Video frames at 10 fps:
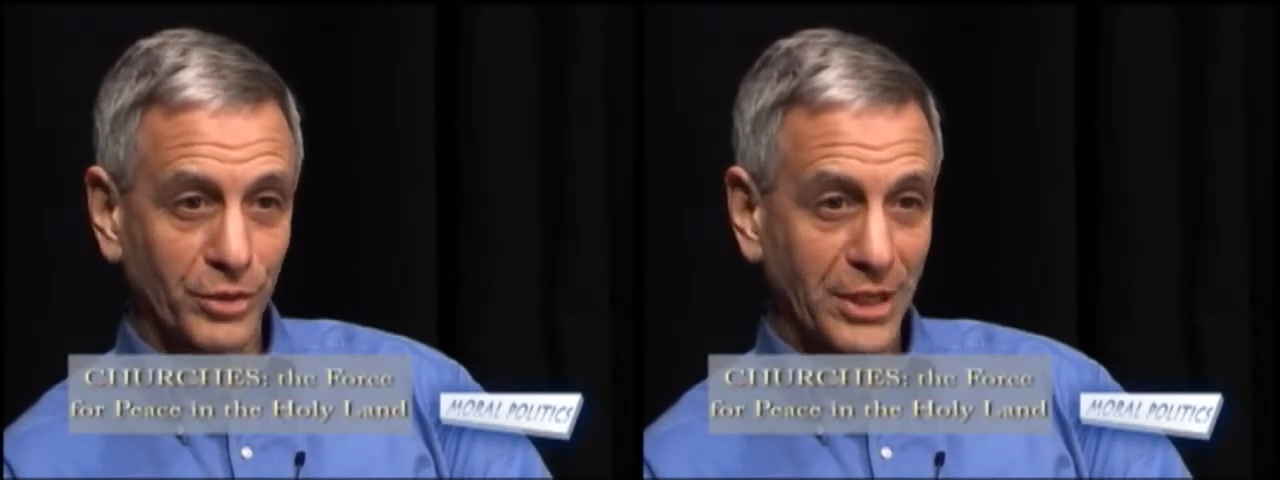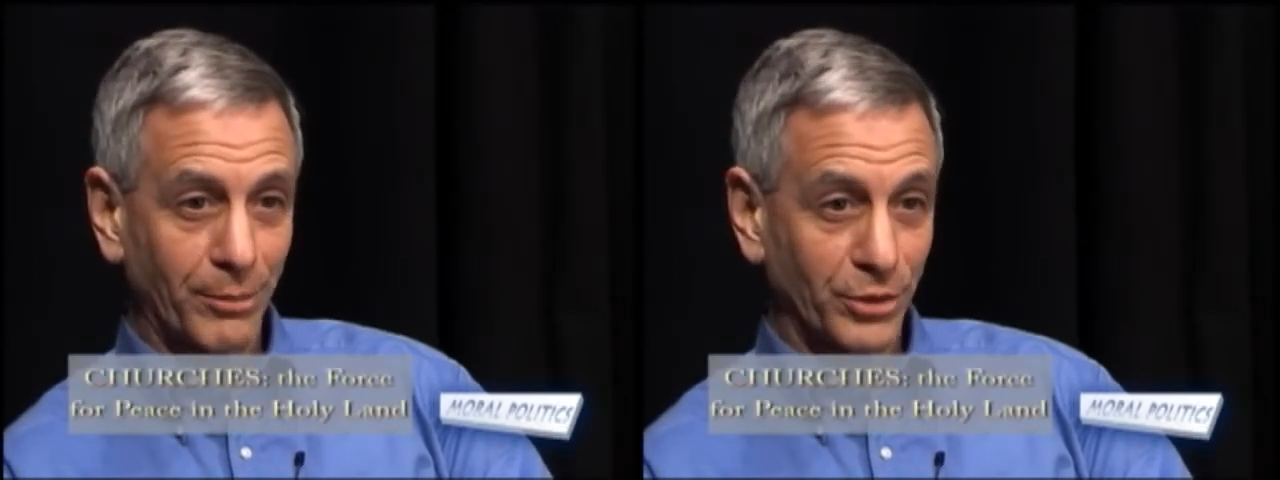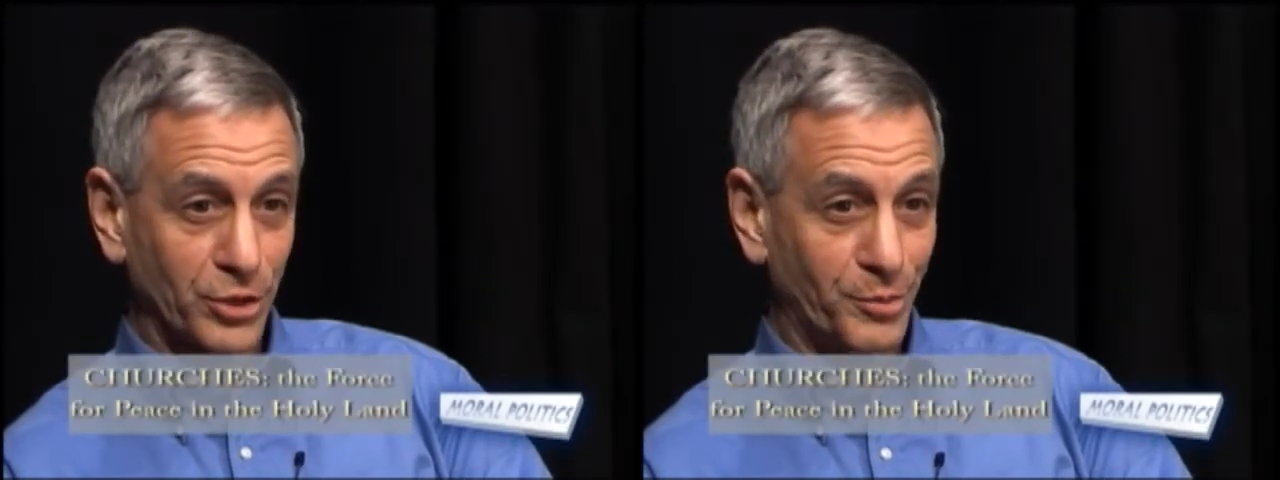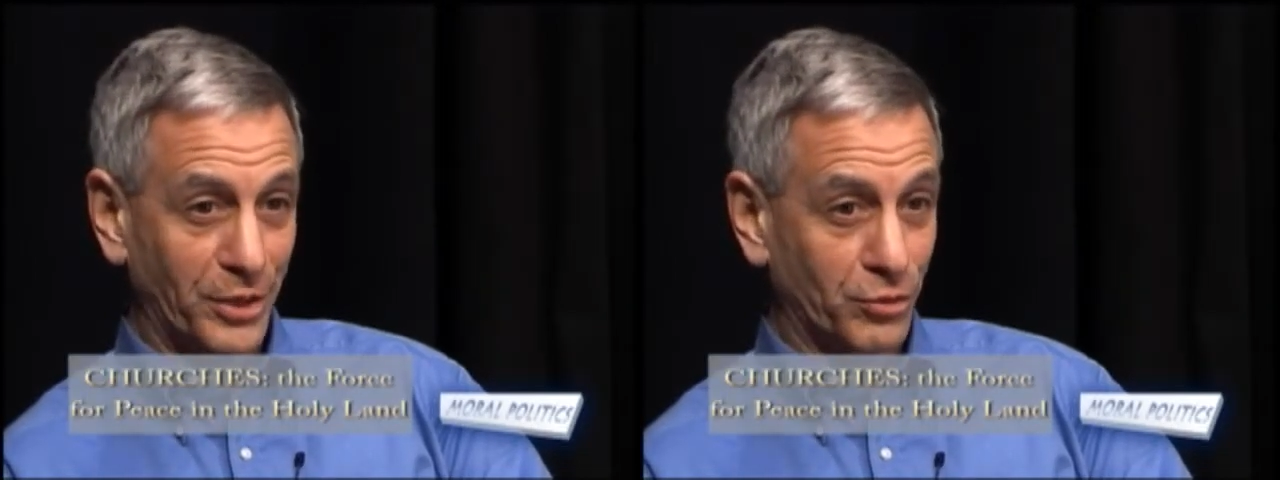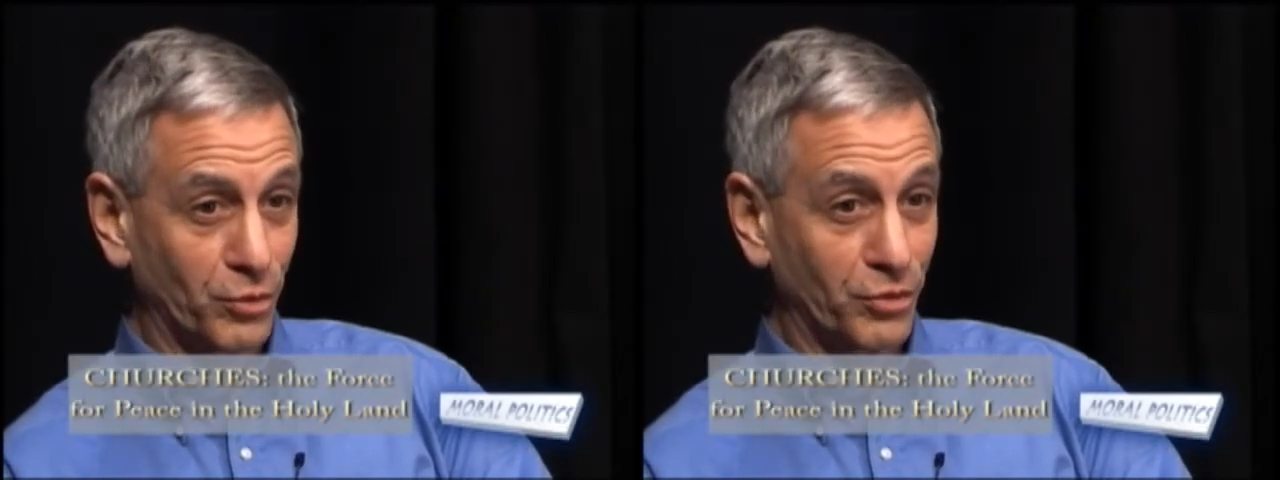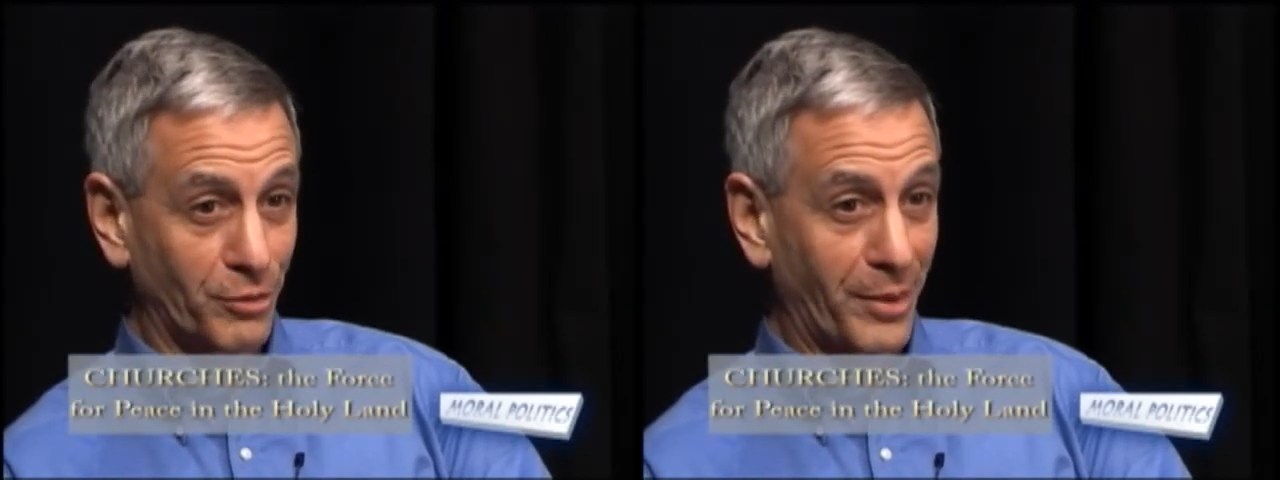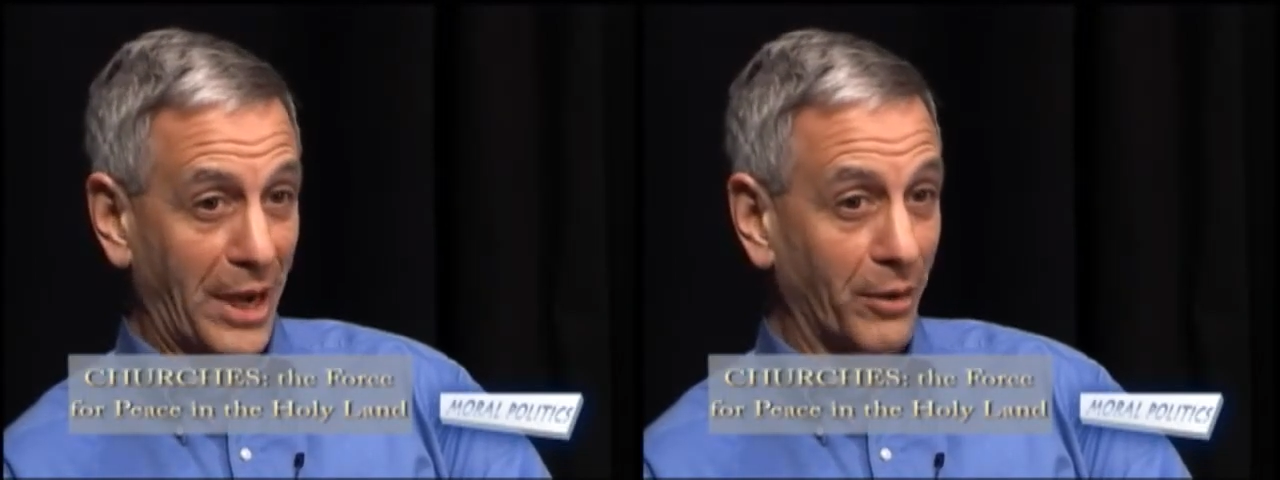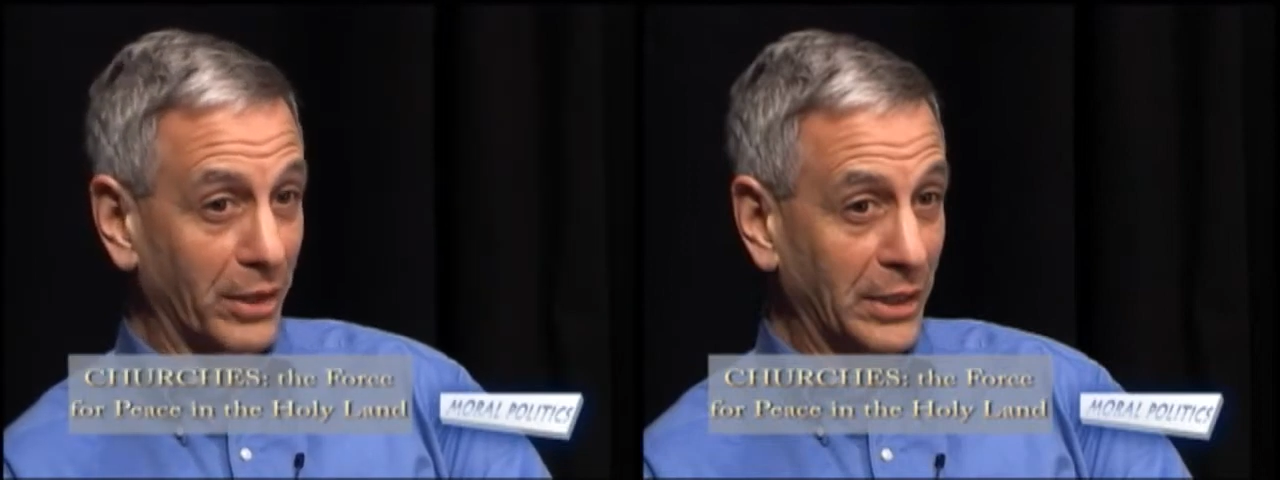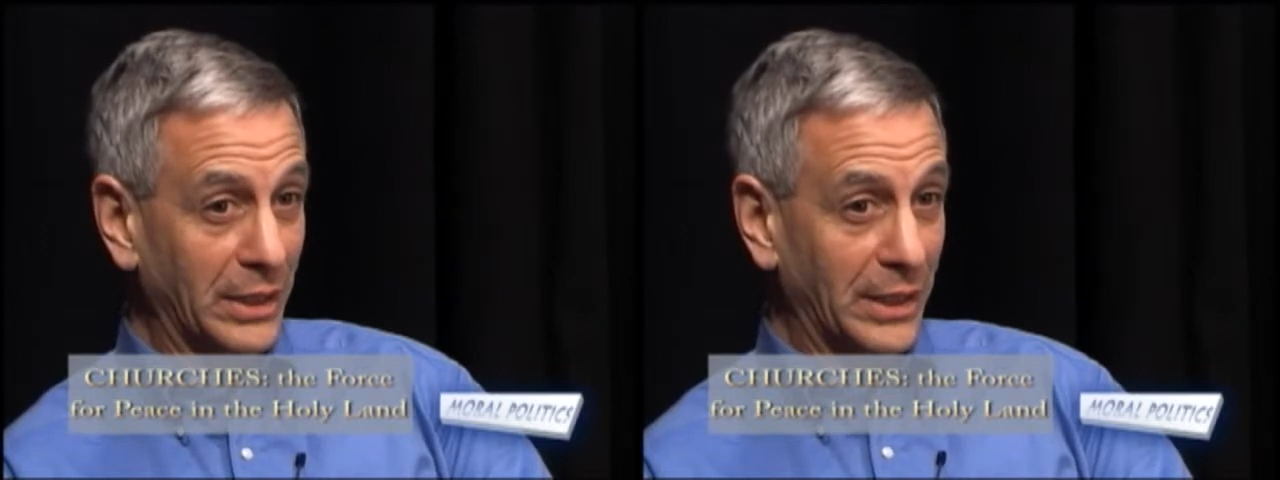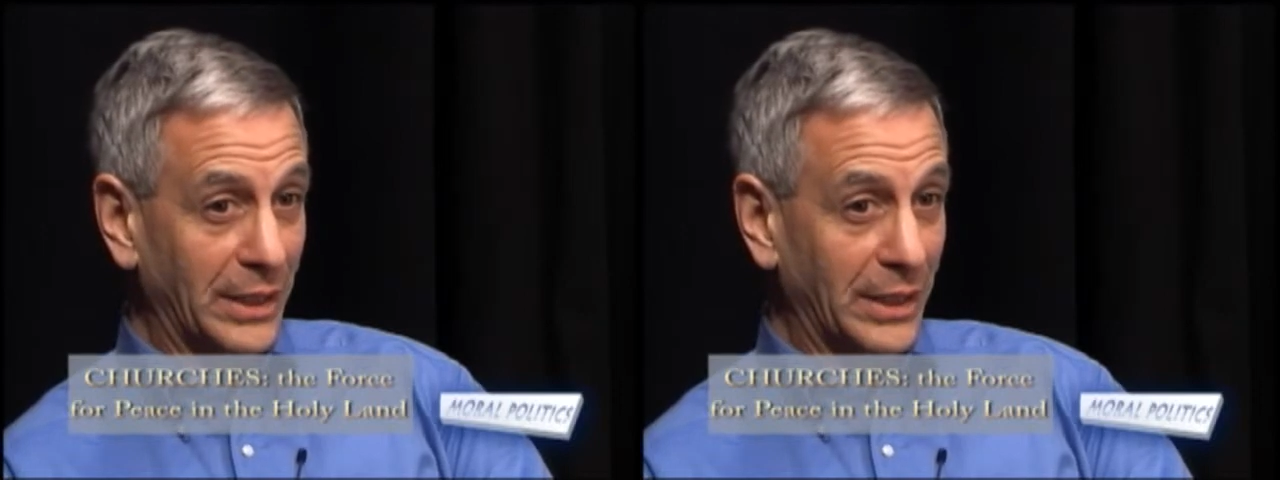who was able to speak truth to power